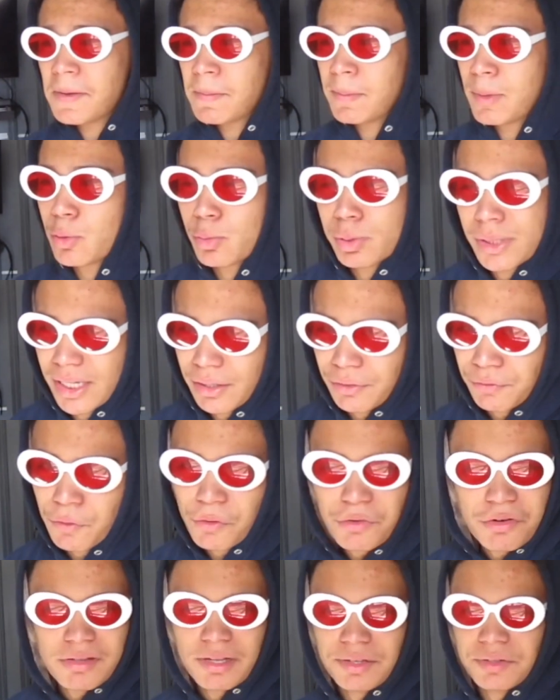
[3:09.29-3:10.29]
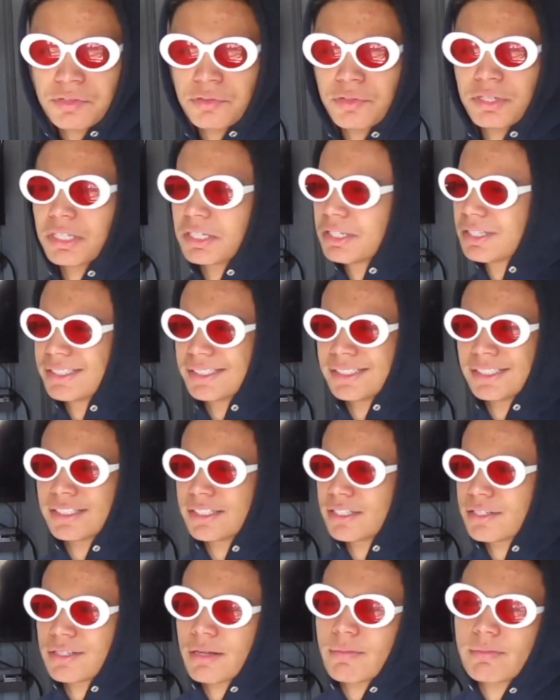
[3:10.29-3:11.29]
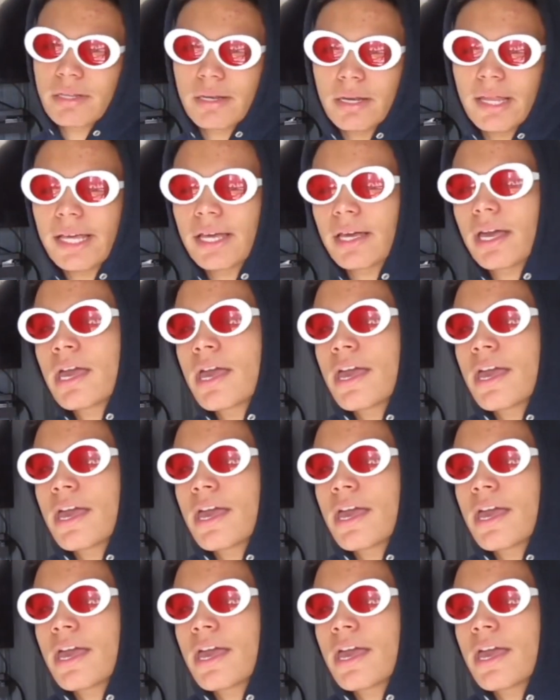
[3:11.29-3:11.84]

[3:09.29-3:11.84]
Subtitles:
People taking photos next to it. It's just something like,